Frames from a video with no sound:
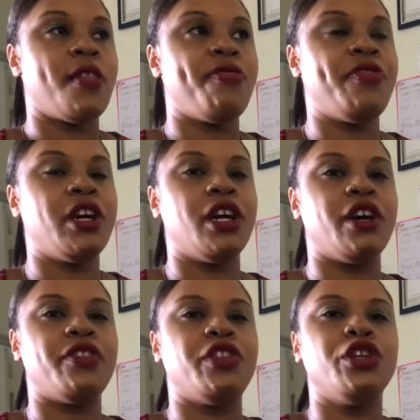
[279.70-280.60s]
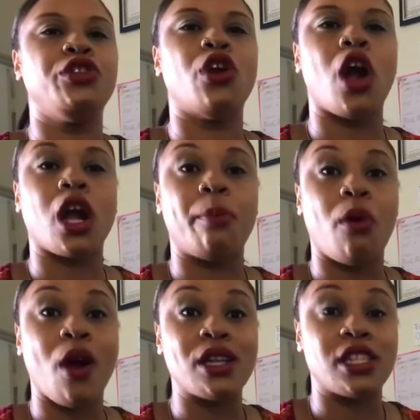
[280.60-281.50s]
the dark
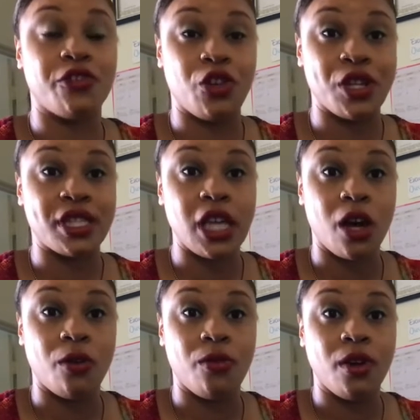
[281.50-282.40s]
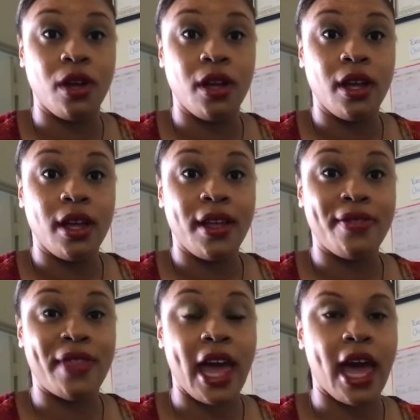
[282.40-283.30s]
parts of yourself
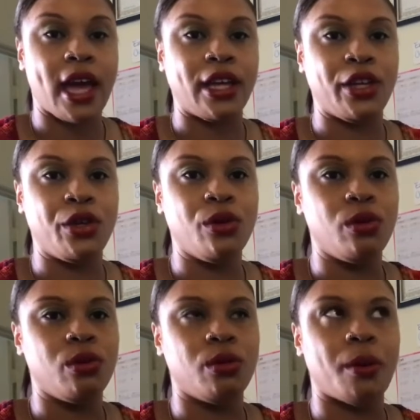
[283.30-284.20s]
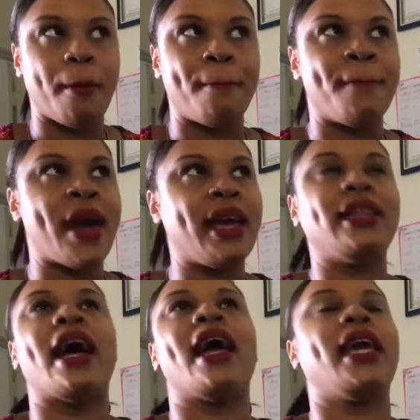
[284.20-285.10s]
that you may
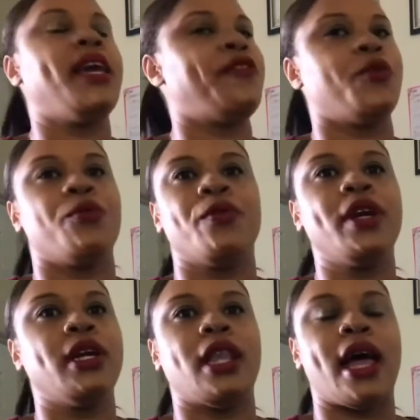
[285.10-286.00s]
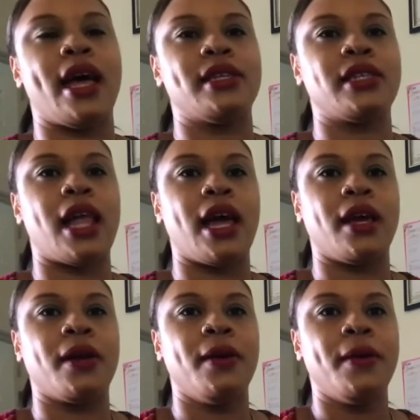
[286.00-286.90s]
not even realize, like
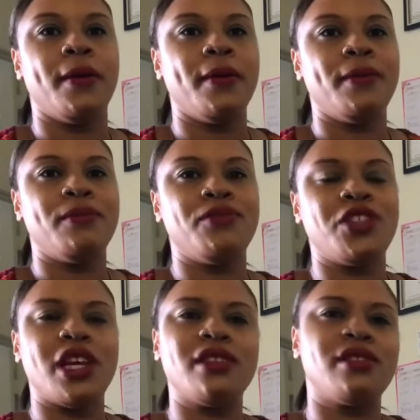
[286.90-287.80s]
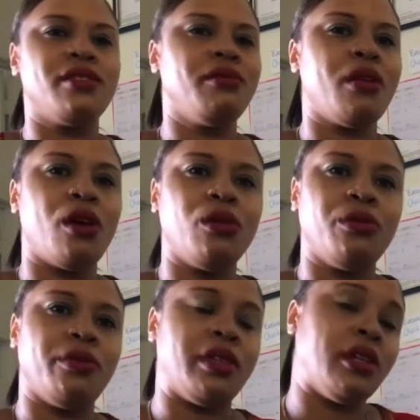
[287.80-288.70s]
just
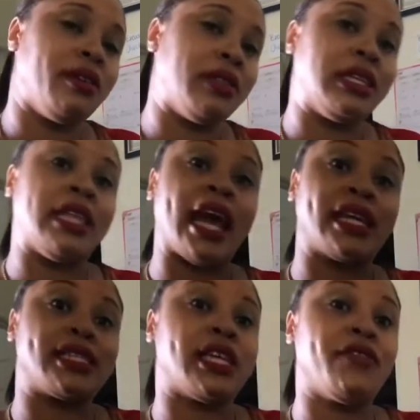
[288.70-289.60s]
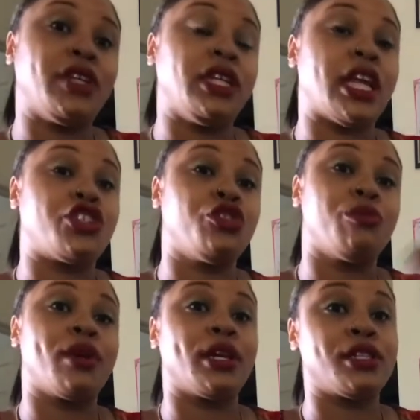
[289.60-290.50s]
the negativity that you
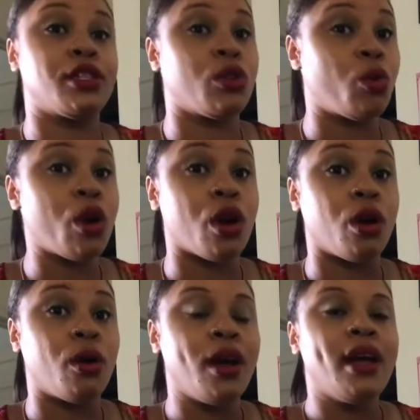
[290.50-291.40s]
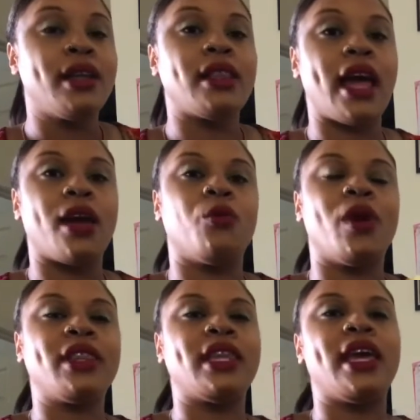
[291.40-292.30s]
bring into the world. Like,
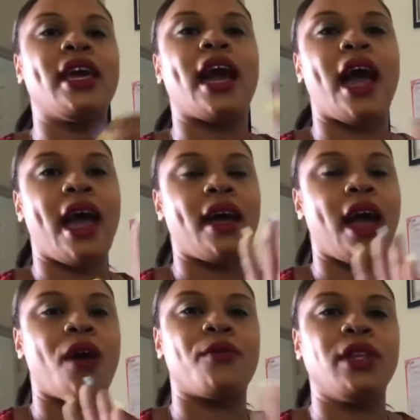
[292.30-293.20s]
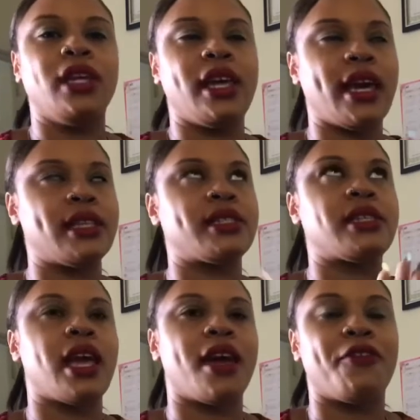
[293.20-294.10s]
one thing I really can't
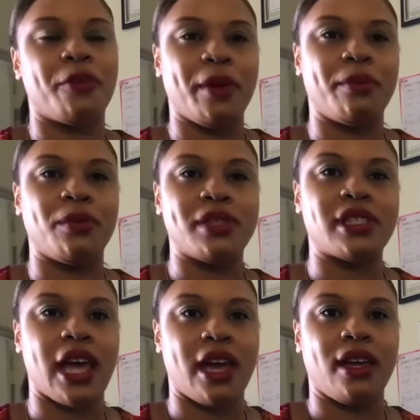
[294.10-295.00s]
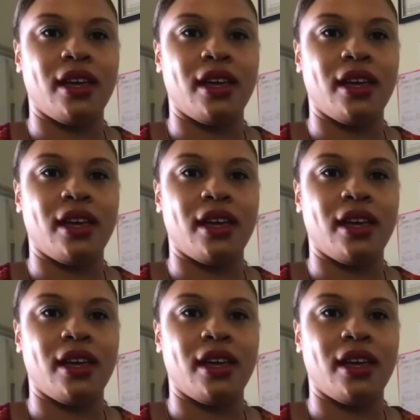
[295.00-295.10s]
stand for people to say